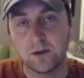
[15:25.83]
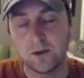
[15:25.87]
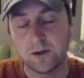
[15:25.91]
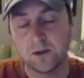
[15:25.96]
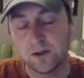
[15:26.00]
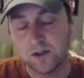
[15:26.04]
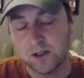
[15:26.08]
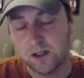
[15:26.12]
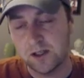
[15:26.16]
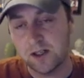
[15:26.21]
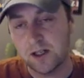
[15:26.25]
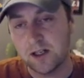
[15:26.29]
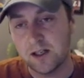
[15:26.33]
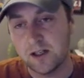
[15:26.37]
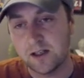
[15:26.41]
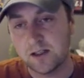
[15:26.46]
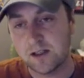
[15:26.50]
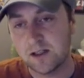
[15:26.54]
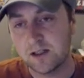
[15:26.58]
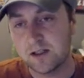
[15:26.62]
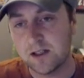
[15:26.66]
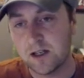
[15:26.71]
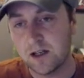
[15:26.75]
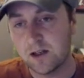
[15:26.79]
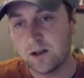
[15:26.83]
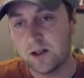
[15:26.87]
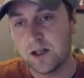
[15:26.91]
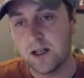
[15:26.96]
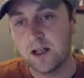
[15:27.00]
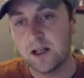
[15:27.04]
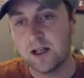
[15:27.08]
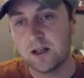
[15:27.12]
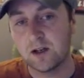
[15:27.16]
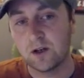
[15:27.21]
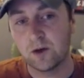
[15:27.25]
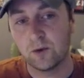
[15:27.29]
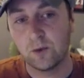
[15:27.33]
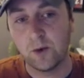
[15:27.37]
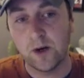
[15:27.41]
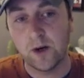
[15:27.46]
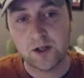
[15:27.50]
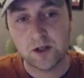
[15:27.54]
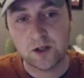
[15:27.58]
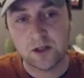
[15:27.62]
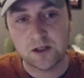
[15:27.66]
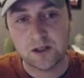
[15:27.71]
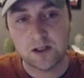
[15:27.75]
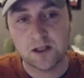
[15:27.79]
or Sunday they sent out a
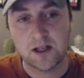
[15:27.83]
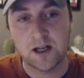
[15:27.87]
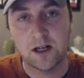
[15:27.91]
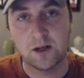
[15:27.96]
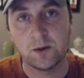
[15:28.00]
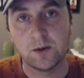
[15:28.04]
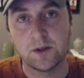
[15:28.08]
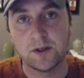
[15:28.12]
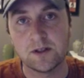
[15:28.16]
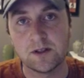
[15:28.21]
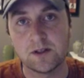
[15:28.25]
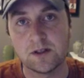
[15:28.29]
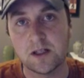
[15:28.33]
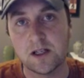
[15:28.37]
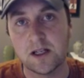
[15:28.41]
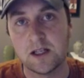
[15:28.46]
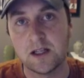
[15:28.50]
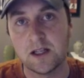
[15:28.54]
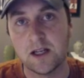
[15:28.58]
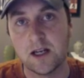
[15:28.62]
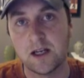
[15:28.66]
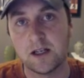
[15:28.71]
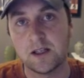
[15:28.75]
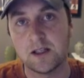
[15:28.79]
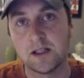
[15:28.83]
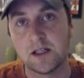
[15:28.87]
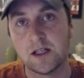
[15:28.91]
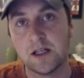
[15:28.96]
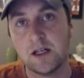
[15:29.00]
correction to that one saying that